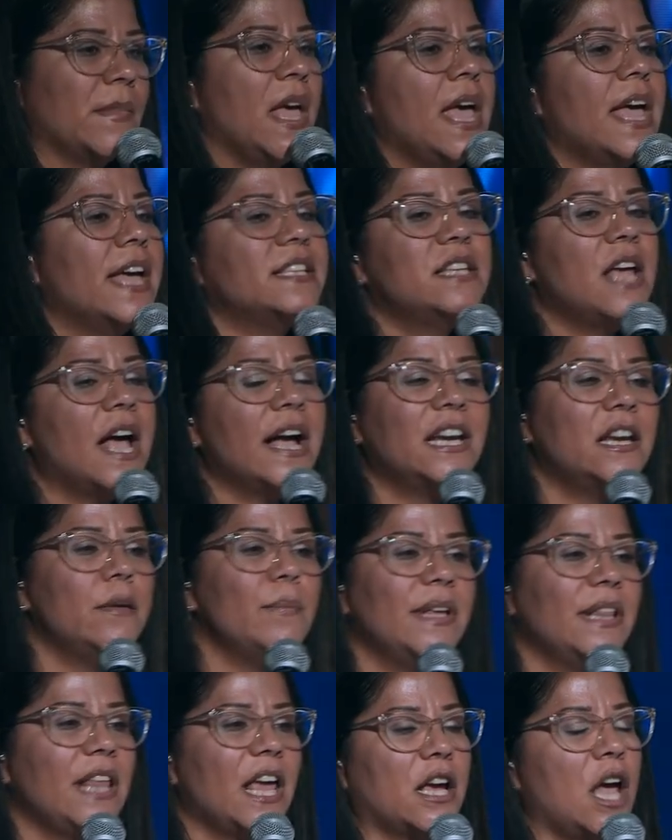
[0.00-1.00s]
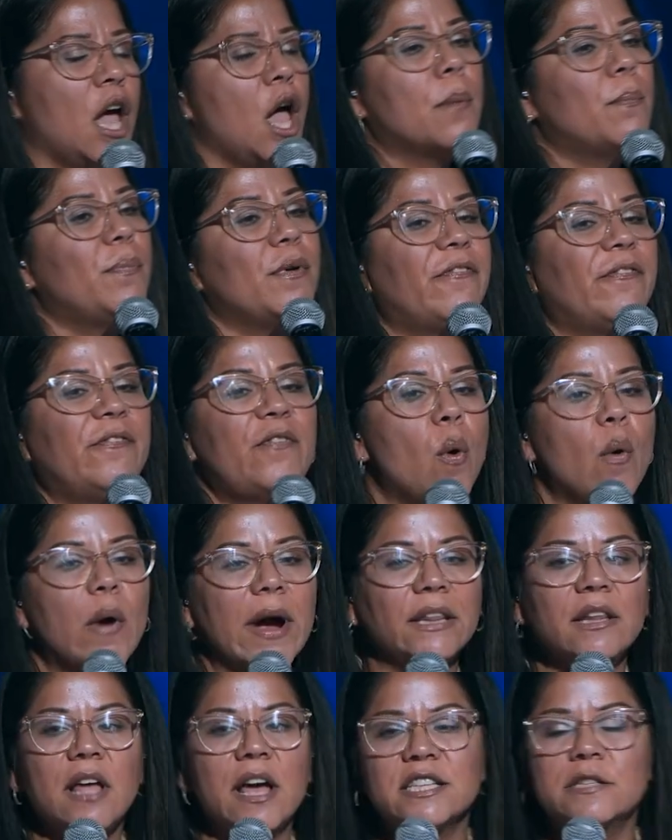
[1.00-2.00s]
It's not going to be like before I
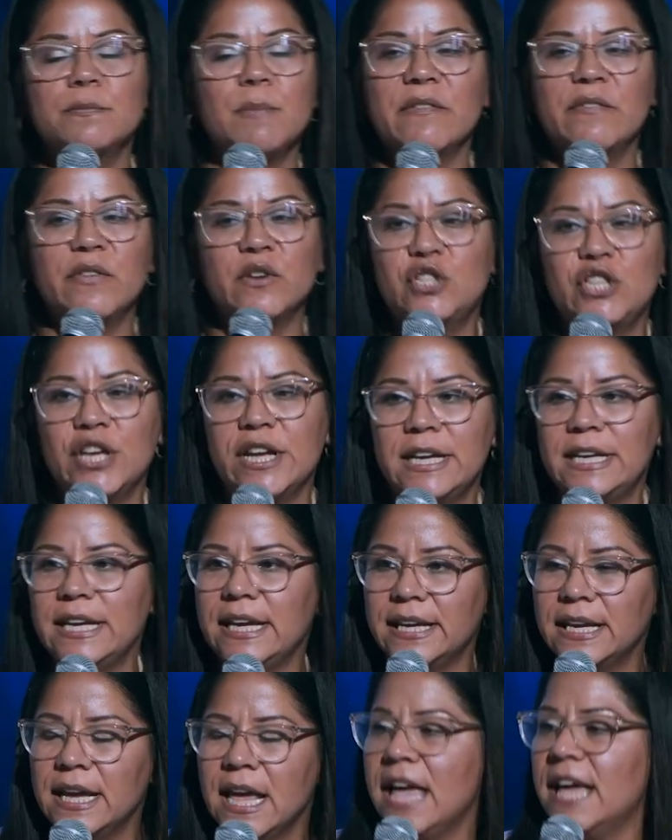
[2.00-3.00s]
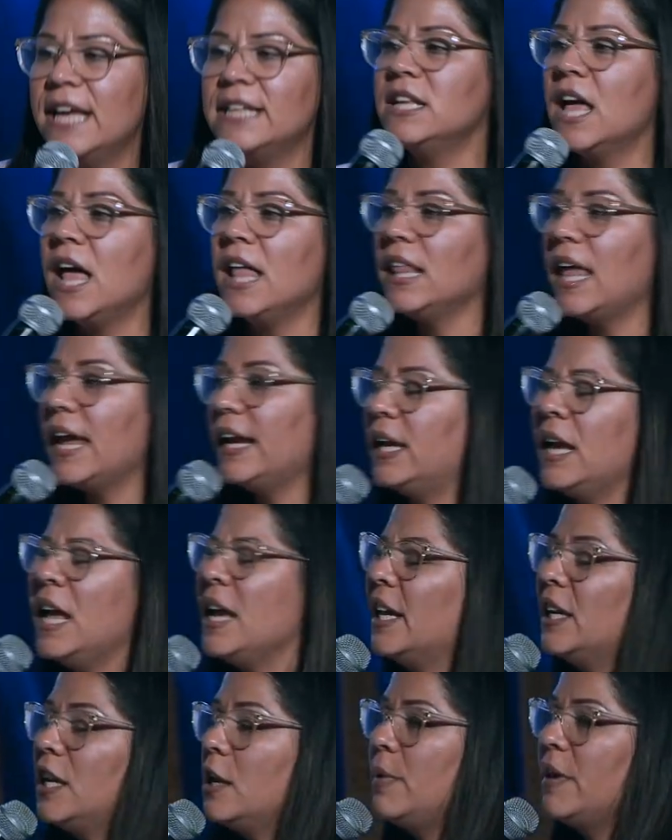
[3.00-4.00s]
lost my virginity. It's not like
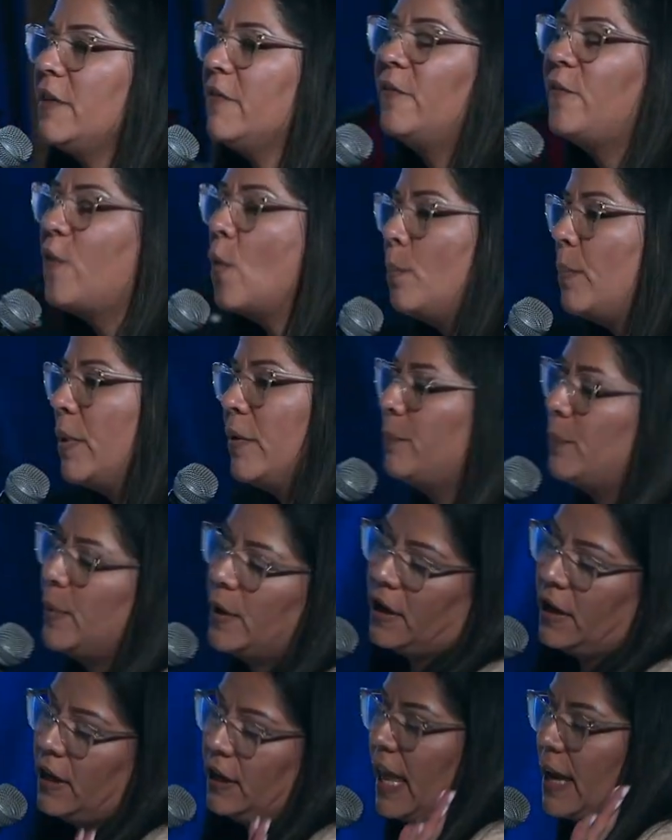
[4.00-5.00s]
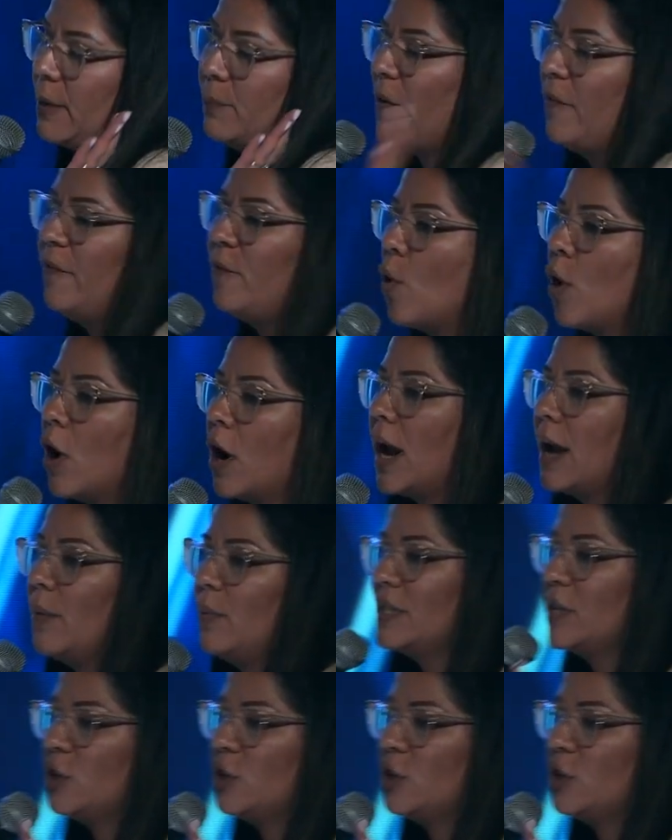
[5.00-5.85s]
going to be, fo- be like before I was a